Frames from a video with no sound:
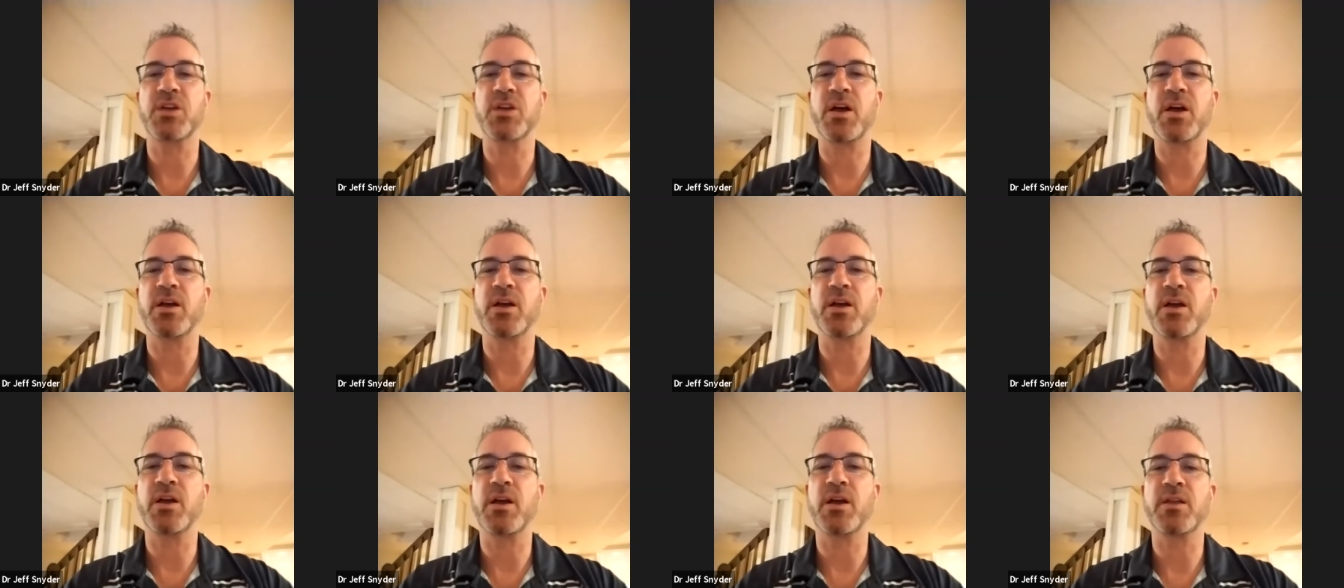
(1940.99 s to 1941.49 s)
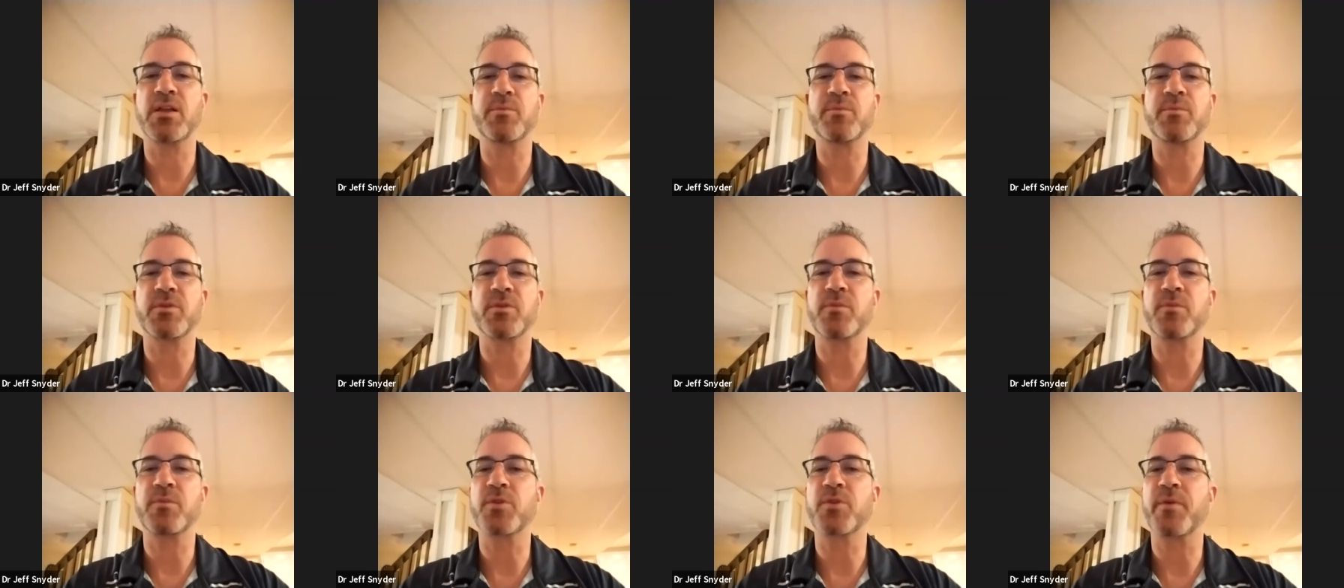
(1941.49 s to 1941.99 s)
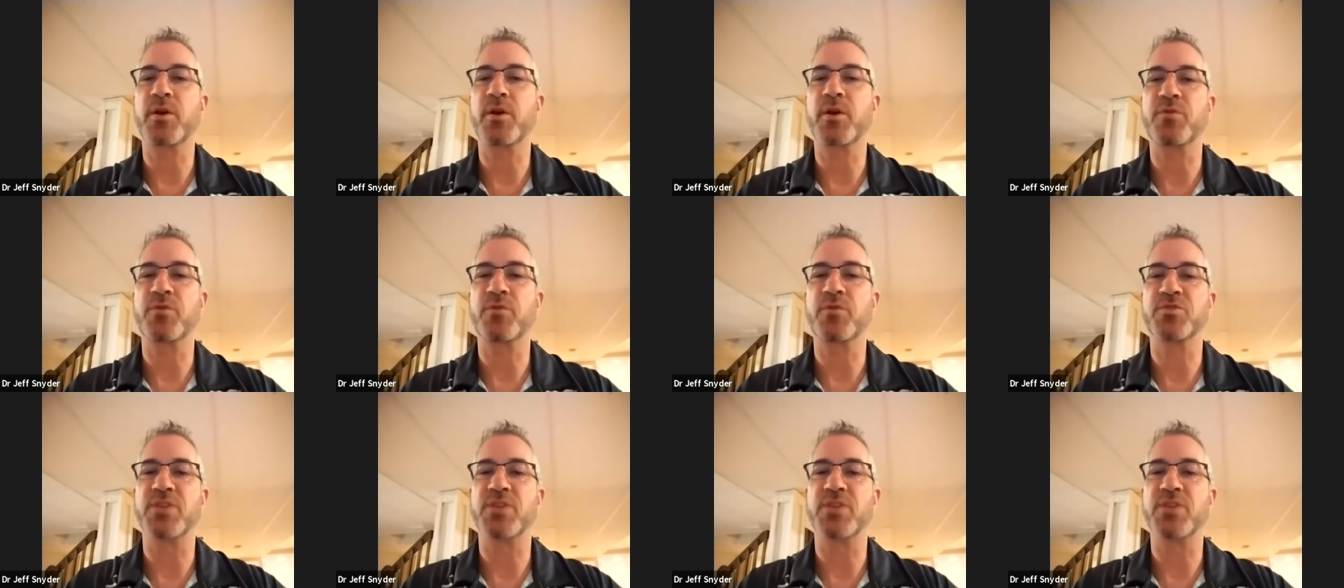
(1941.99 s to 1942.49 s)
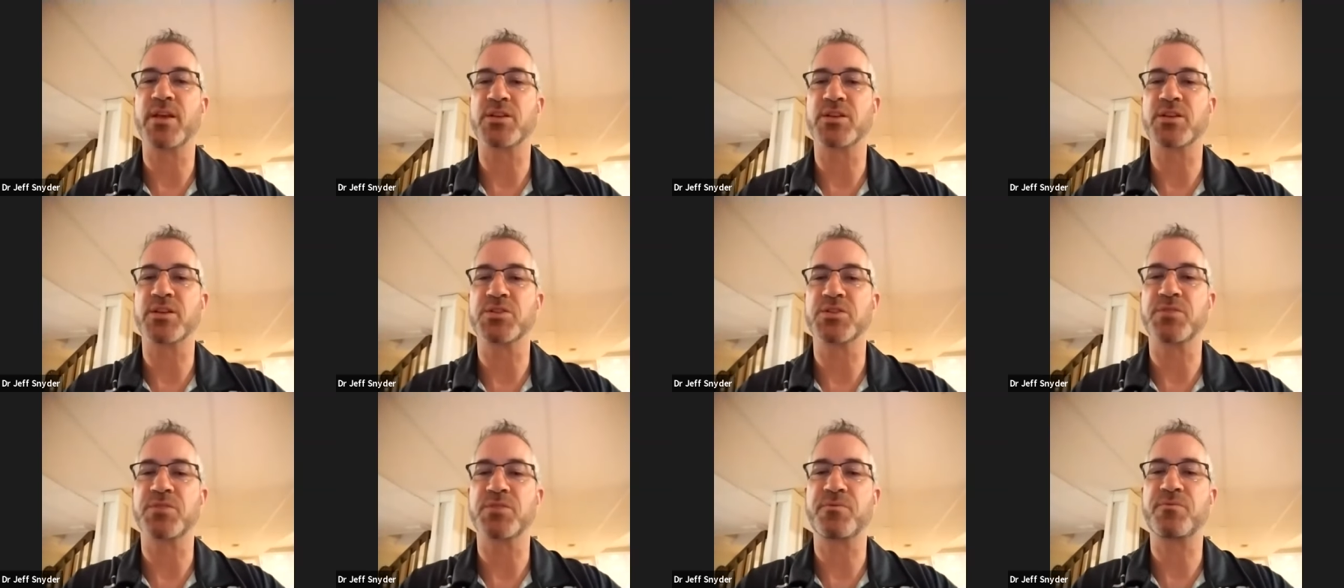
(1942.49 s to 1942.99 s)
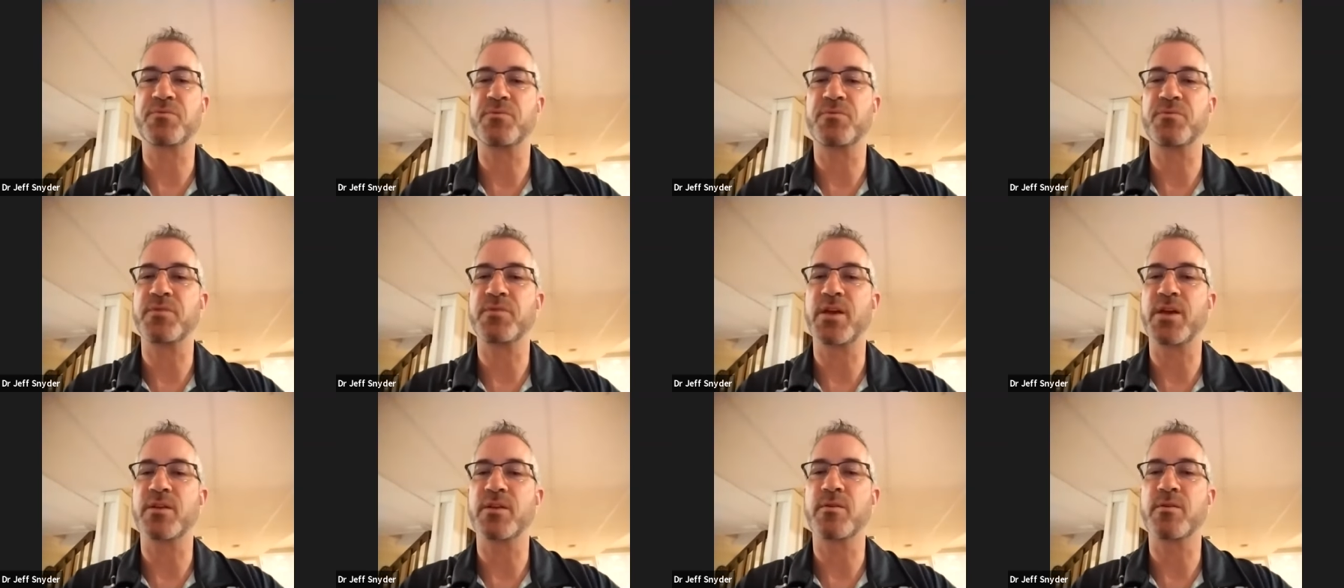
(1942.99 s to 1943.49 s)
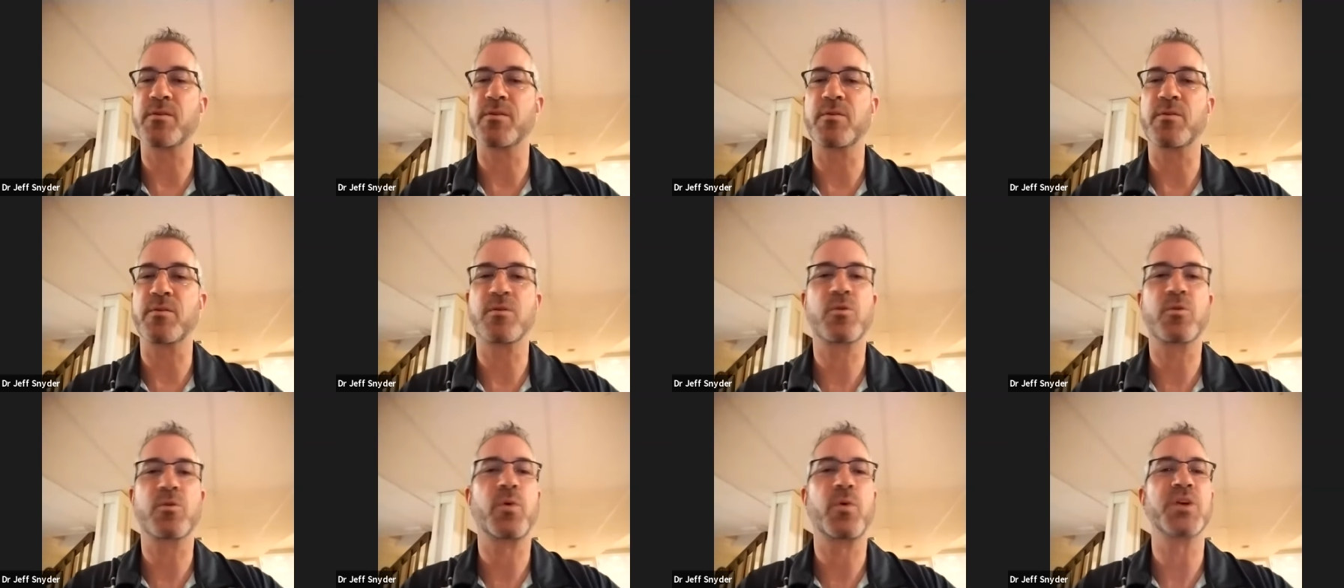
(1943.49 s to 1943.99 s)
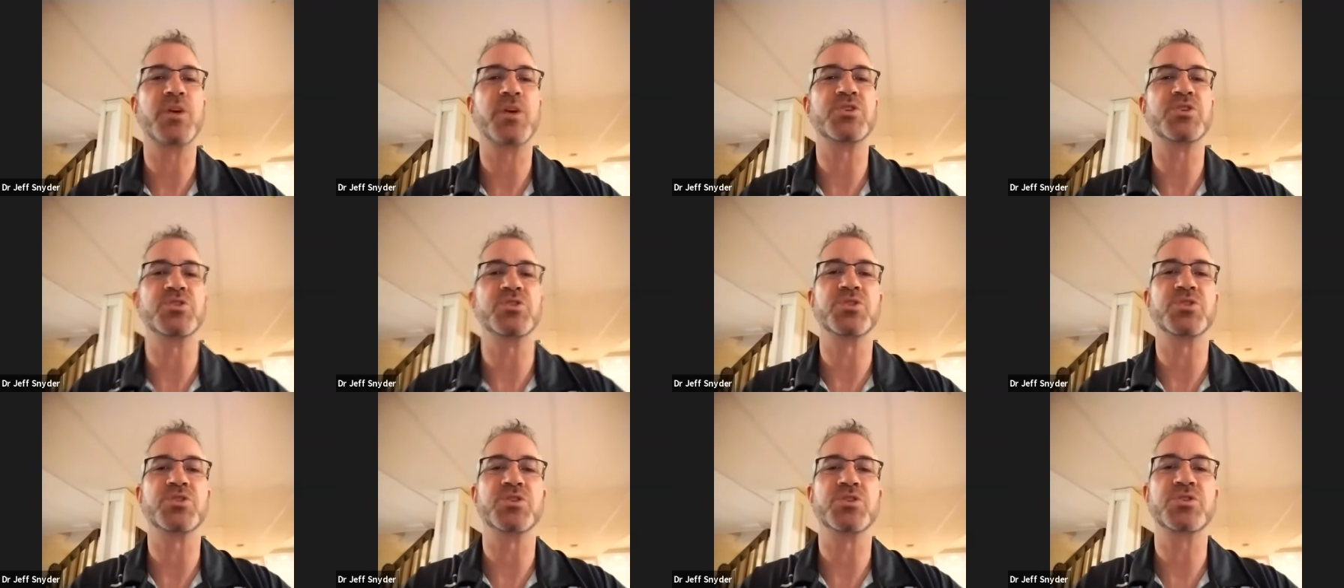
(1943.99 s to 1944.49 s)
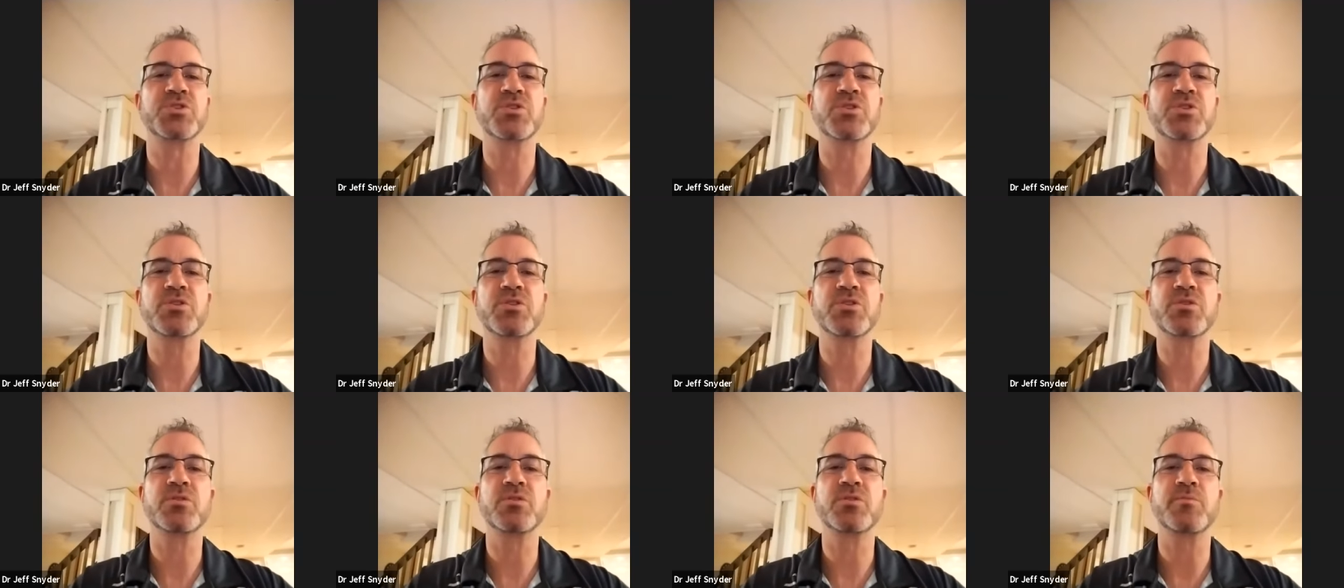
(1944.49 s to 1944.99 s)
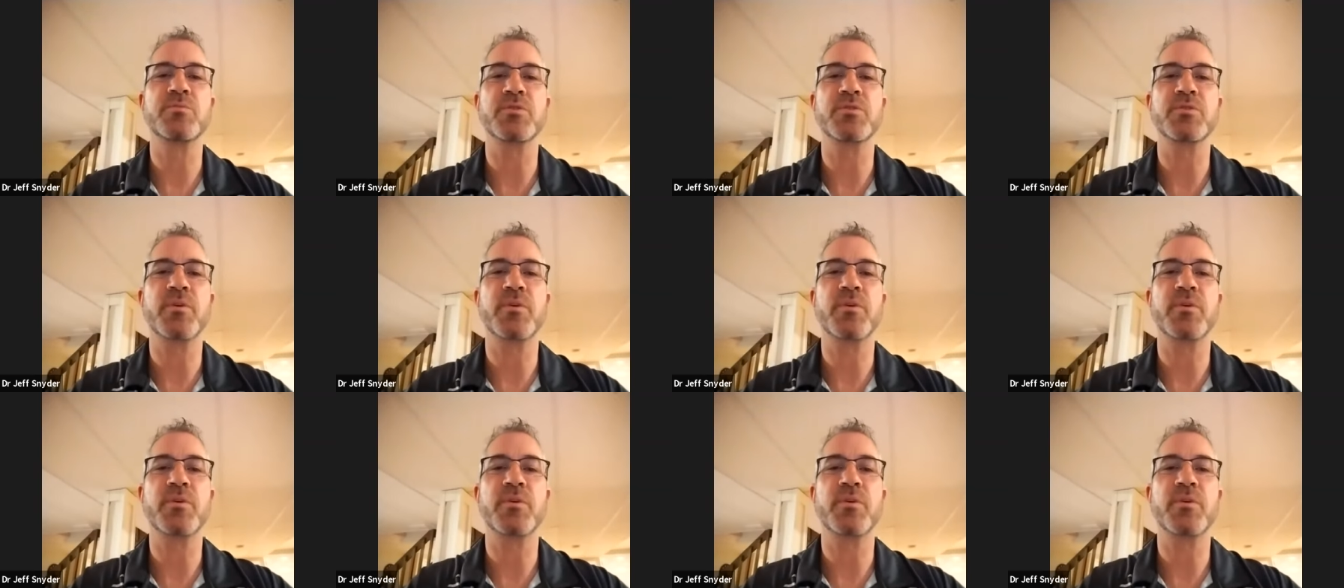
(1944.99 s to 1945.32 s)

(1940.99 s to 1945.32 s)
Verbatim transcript: Uh, let me let me go back over to that because that question just let me go